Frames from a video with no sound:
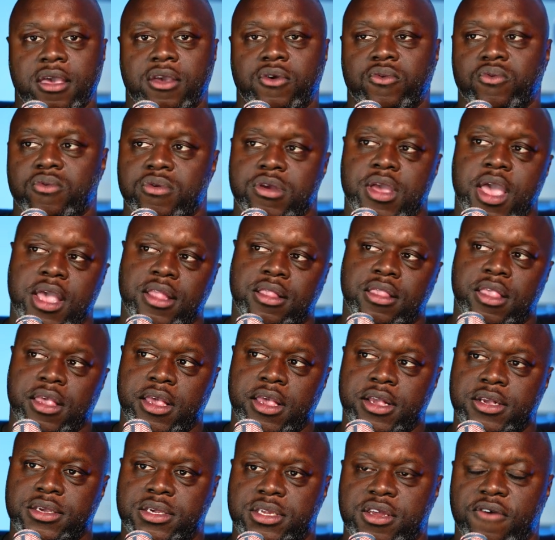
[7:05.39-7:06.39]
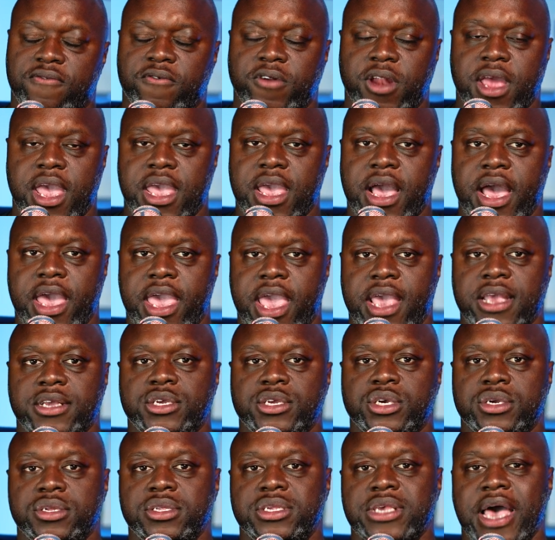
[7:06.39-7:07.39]
create these different AI
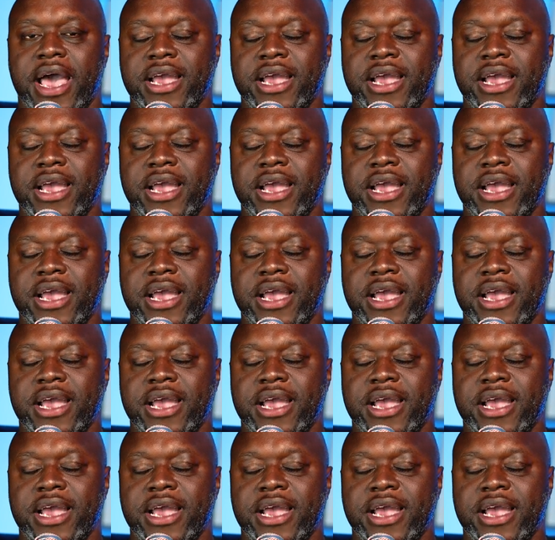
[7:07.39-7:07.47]
agents,